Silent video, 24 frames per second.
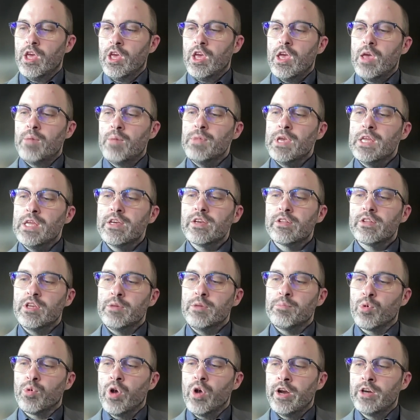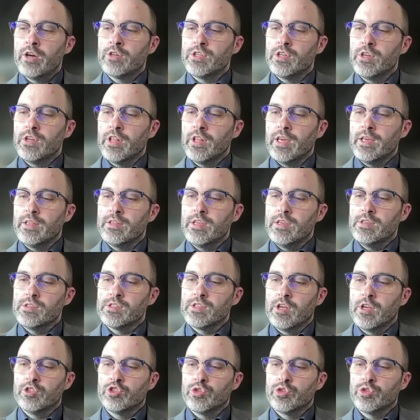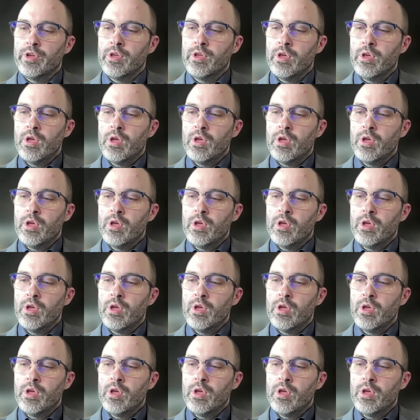Immediately prior to the 19th century,